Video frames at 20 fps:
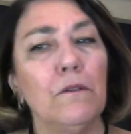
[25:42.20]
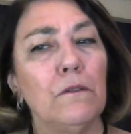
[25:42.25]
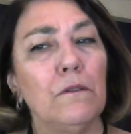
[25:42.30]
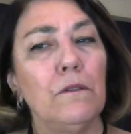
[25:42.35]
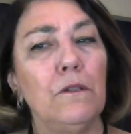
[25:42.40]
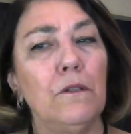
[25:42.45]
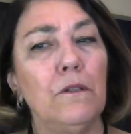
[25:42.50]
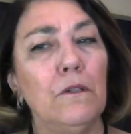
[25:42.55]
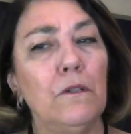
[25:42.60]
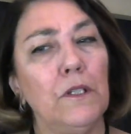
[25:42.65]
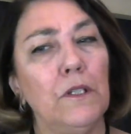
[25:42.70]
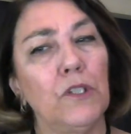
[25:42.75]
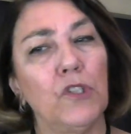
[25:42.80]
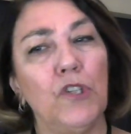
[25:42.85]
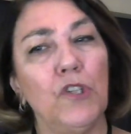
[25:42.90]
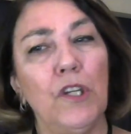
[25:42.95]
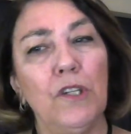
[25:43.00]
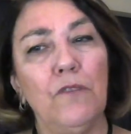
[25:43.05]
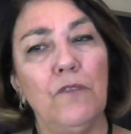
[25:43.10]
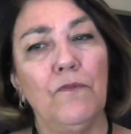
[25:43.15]
you don't
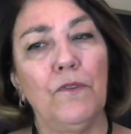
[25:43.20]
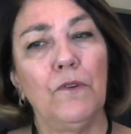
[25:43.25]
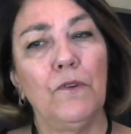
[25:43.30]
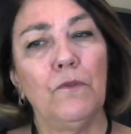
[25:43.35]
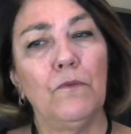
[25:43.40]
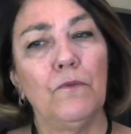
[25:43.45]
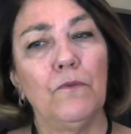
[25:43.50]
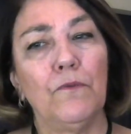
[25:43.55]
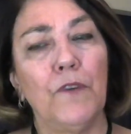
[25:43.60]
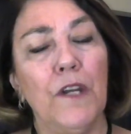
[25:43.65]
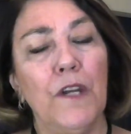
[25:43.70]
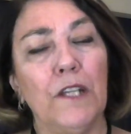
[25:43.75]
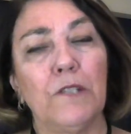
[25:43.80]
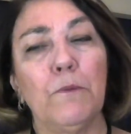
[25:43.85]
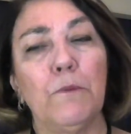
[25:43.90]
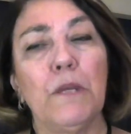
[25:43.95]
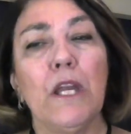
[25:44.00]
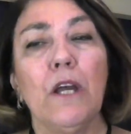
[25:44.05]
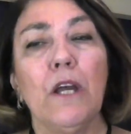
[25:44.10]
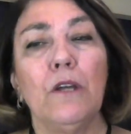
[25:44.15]
exchange it for
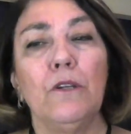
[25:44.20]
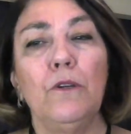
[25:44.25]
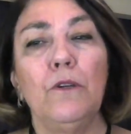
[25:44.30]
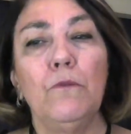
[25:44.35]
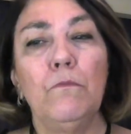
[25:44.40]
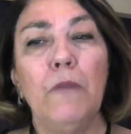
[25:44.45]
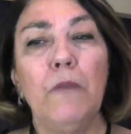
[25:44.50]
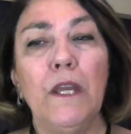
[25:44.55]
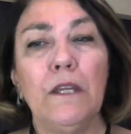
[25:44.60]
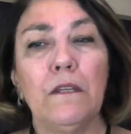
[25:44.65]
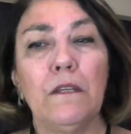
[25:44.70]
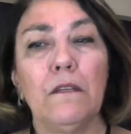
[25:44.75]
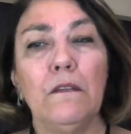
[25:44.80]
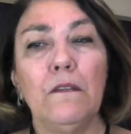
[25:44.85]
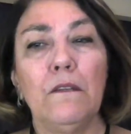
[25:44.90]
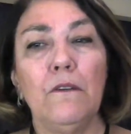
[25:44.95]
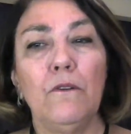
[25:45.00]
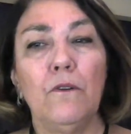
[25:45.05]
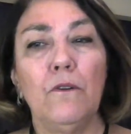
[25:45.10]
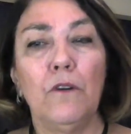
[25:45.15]
XRP. You make
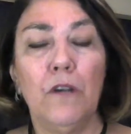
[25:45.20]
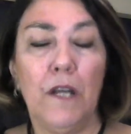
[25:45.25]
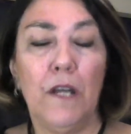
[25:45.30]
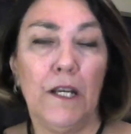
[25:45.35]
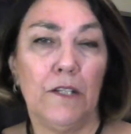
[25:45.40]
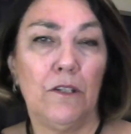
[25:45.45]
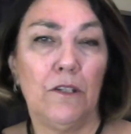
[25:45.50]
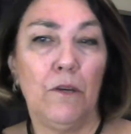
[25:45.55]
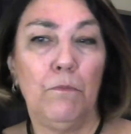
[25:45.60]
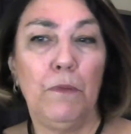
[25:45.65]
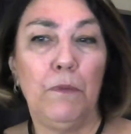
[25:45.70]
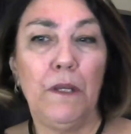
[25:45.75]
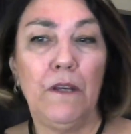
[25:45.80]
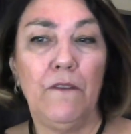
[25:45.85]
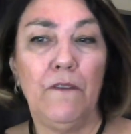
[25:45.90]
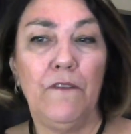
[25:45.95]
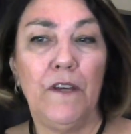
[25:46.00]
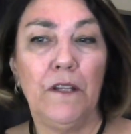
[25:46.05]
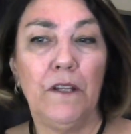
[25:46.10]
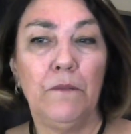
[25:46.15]
your
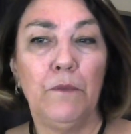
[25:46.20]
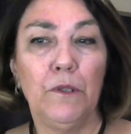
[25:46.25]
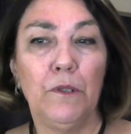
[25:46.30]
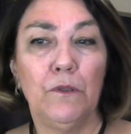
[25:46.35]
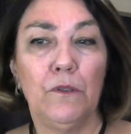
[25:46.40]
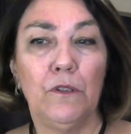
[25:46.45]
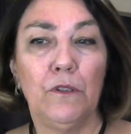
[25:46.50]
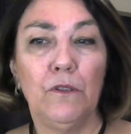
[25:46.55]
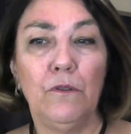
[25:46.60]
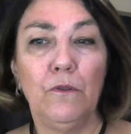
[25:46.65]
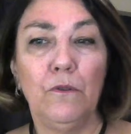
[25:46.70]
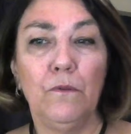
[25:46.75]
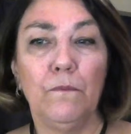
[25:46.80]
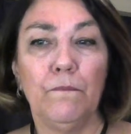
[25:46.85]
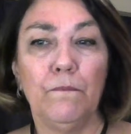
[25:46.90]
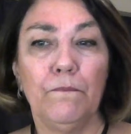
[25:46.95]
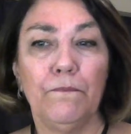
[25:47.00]
XRP available to